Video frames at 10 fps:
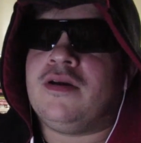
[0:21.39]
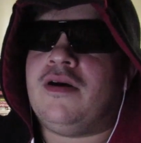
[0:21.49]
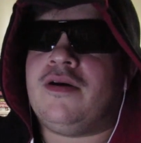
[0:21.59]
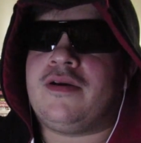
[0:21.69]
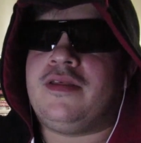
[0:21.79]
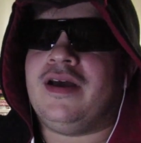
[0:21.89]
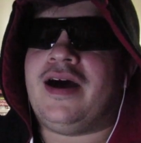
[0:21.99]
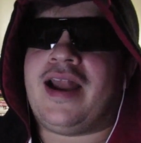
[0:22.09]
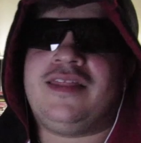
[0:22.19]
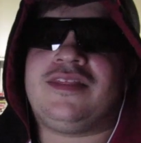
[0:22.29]
oh
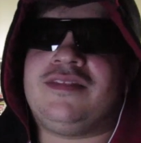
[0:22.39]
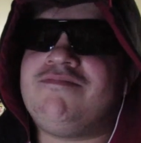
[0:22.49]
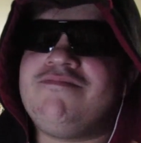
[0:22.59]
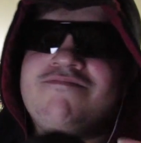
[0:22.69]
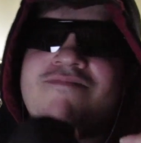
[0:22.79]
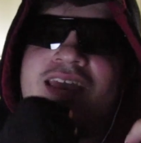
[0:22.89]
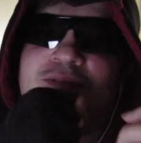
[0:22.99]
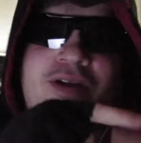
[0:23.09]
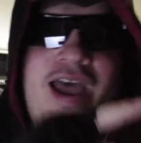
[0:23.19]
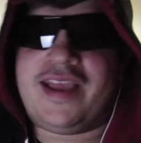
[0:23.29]
god, I,
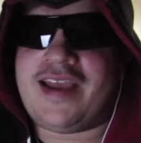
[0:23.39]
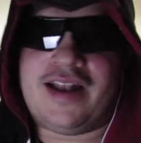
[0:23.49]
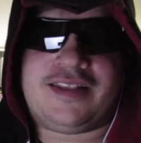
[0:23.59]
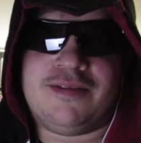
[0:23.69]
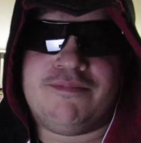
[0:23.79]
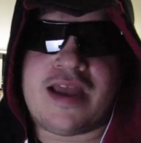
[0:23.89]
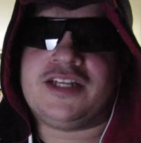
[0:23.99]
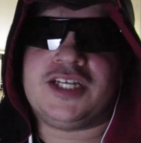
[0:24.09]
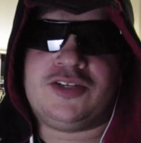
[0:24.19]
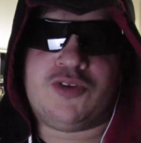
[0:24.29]
when I got
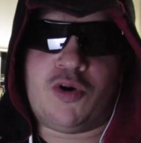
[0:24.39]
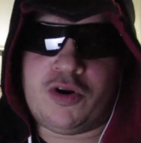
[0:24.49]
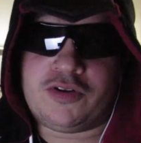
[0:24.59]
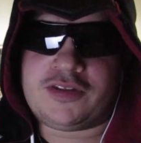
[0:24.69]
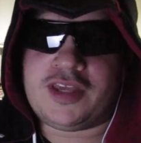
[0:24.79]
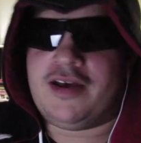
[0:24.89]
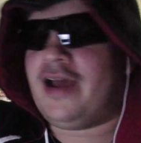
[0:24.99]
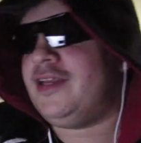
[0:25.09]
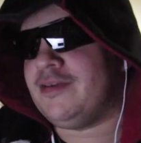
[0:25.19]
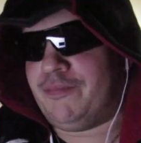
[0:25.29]
Dimension Door skill,
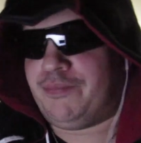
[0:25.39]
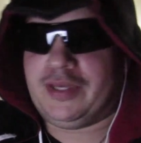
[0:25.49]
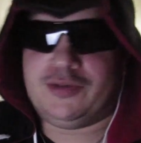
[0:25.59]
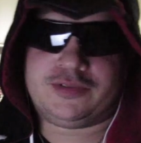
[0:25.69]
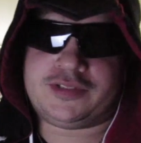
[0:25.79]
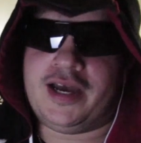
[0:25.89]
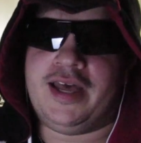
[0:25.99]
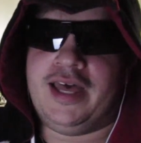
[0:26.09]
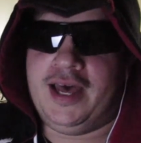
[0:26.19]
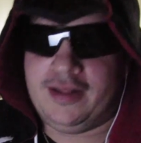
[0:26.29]
I just abused
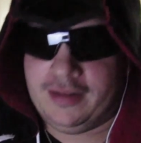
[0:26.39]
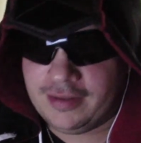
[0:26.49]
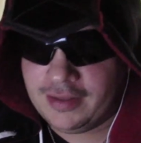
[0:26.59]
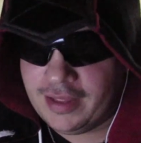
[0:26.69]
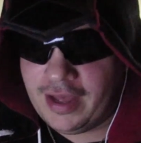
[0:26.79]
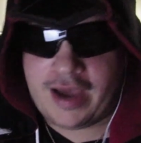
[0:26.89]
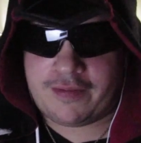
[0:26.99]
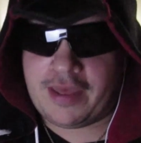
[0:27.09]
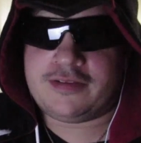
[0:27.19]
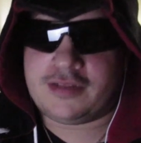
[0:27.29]
the hell out
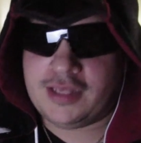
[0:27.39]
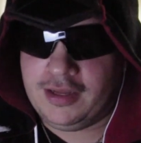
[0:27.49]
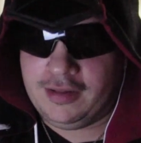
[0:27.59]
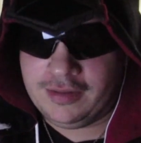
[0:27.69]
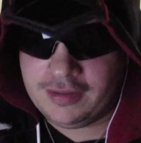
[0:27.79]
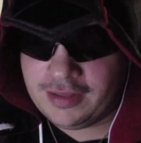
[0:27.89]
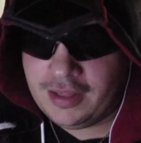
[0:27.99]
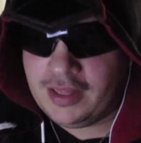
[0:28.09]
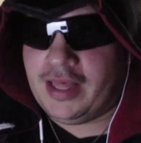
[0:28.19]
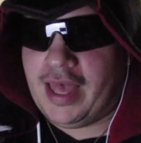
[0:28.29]
of that skill.
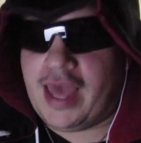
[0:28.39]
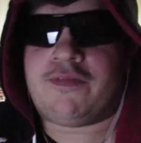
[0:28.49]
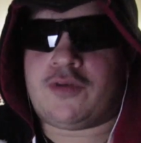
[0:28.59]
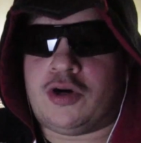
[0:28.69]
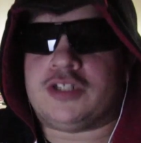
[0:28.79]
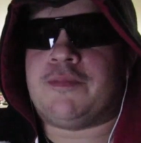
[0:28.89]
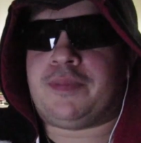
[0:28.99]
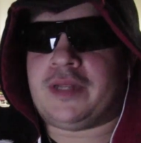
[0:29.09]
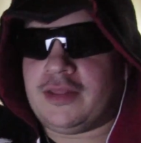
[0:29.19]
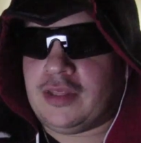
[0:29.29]
And of course I
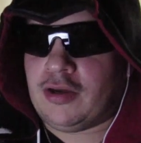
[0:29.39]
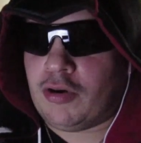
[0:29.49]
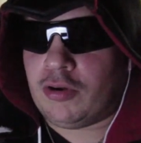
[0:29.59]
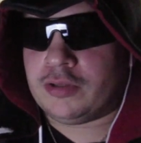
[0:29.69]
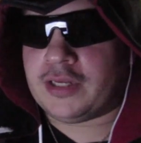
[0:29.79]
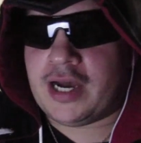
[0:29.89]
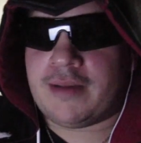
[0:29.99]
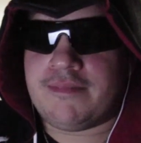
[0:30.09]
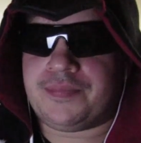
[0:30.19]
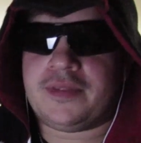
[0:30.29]
played the old,
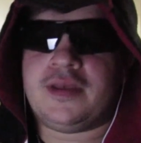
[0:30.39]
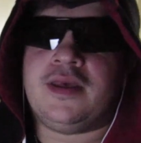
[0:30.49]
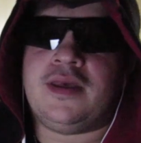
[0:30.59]
um,